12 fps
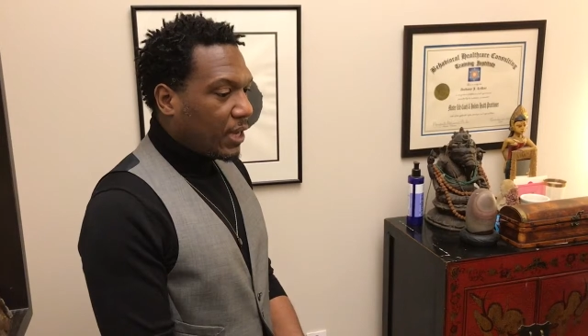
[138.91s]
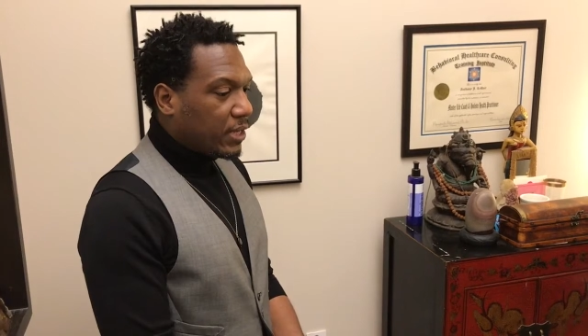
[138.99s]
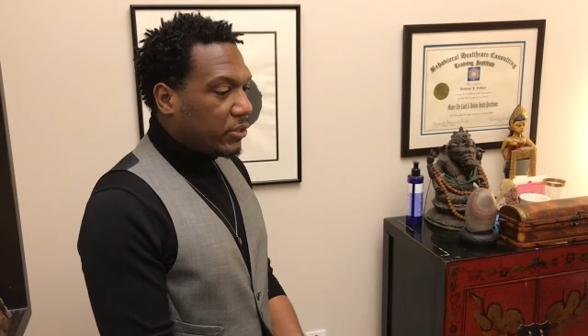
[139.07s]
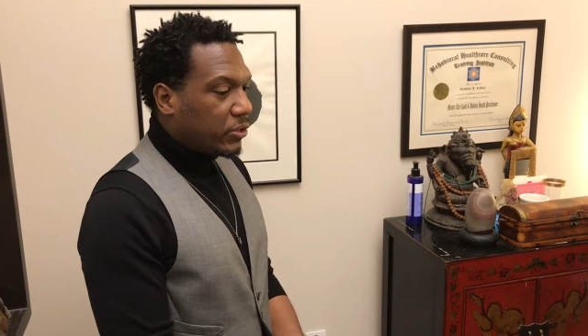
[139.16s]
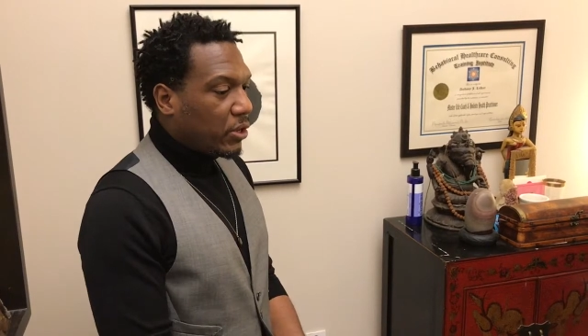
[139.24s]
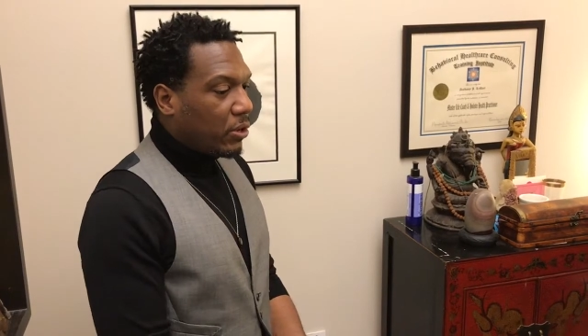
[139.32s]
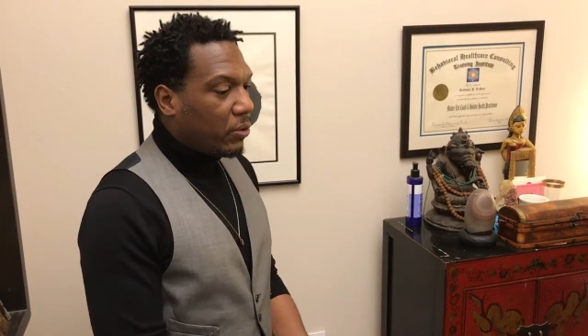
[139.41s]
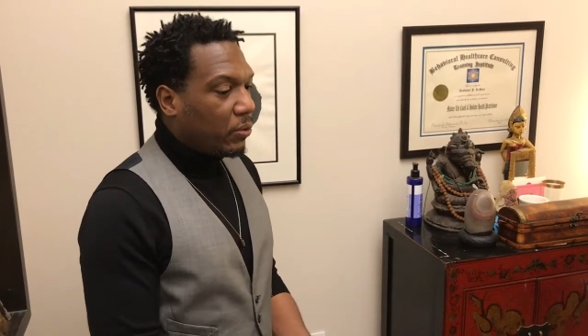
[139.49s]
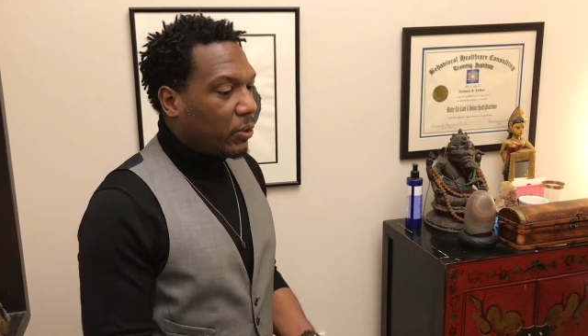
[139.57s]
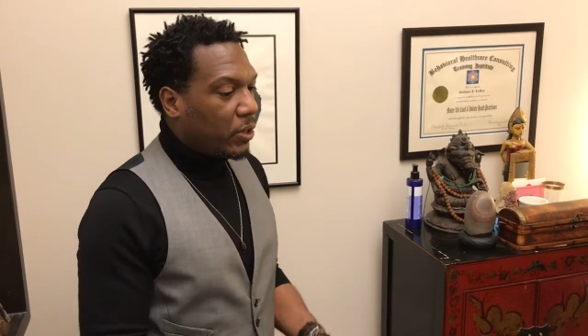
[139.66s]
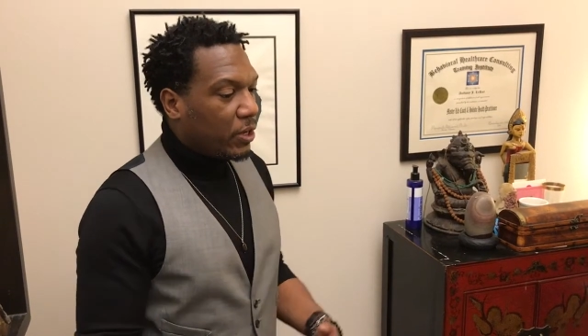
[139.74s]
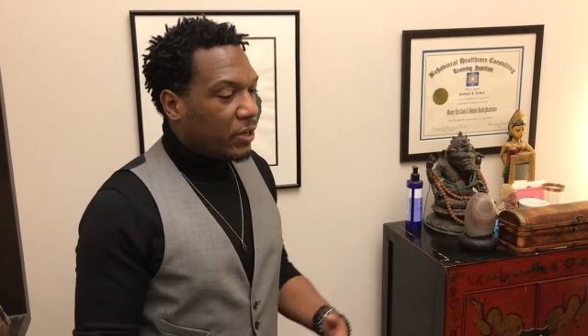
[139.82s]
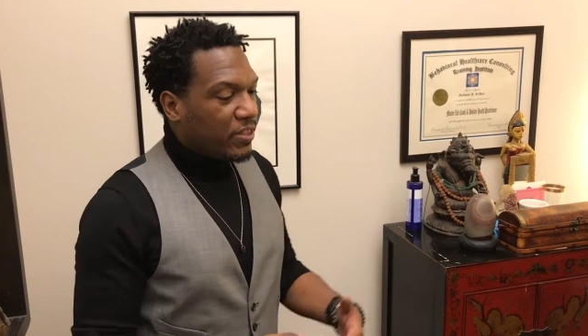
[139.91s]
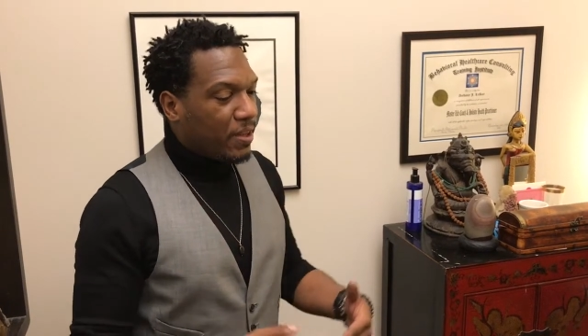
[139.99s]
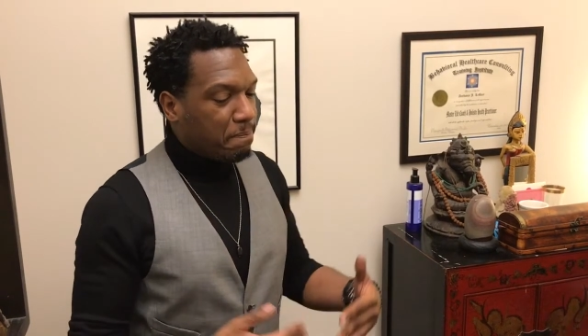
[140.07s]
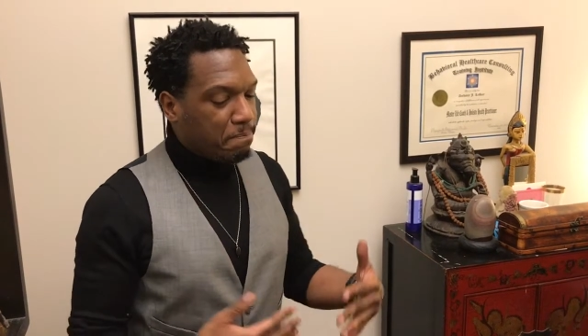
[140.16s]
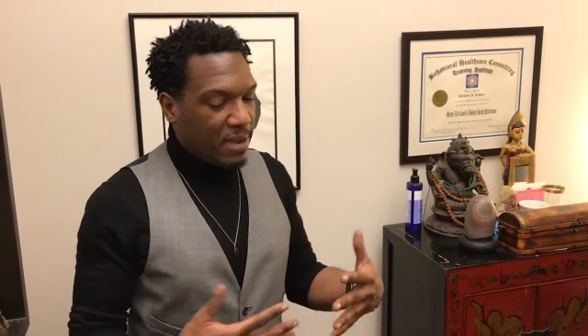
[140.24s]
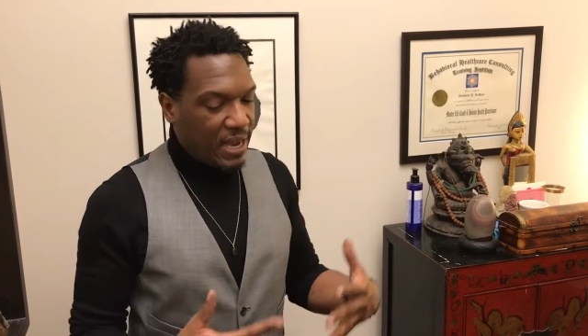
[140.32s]
And so the
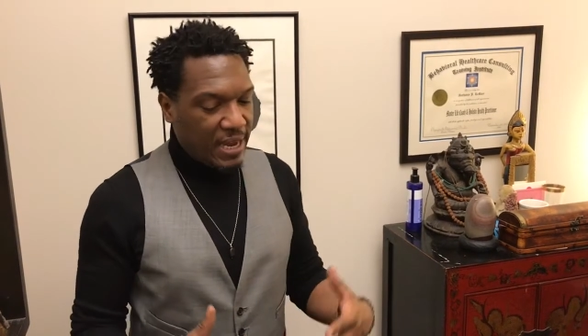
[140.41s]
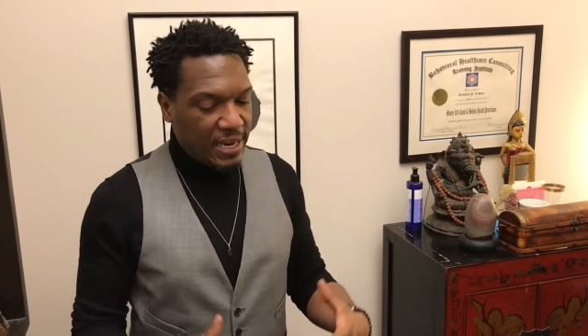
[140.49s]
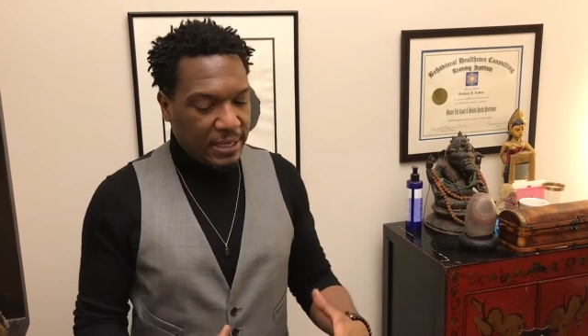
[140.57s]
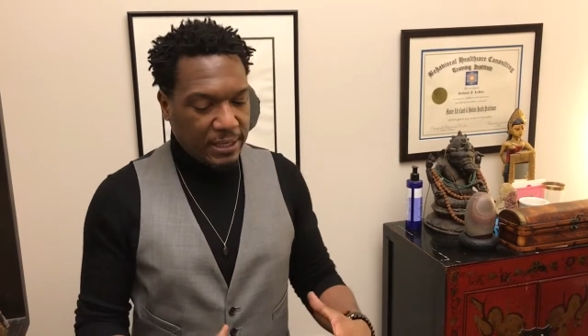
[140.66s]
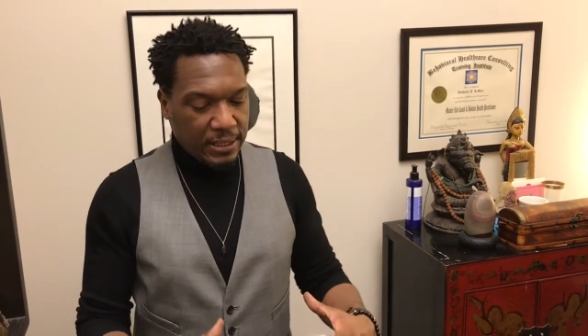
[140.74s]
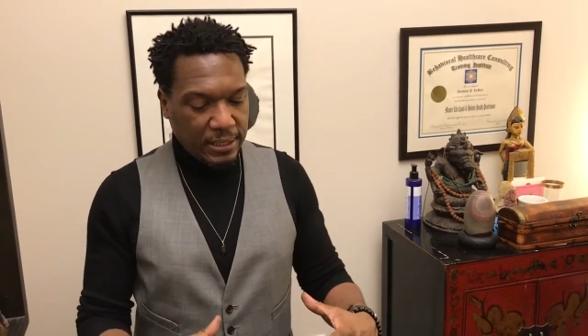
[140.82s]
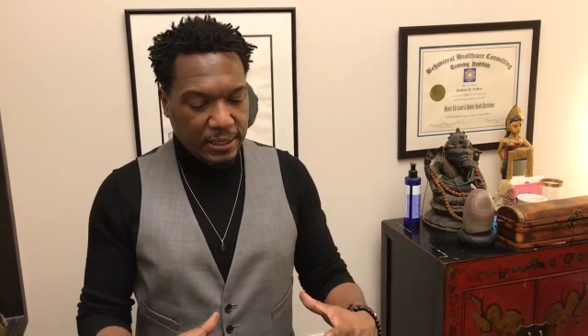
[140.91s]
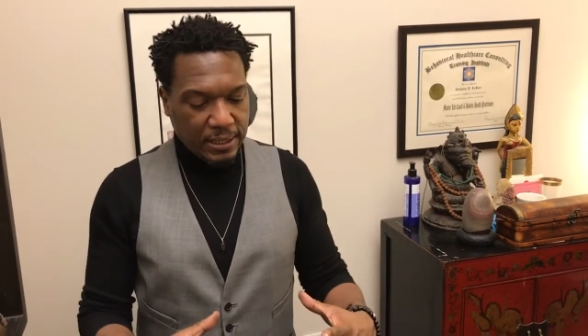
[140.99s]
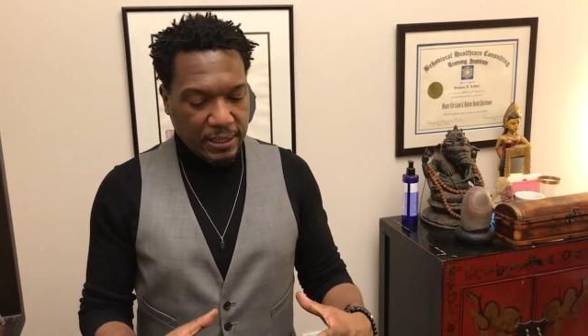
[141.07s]
main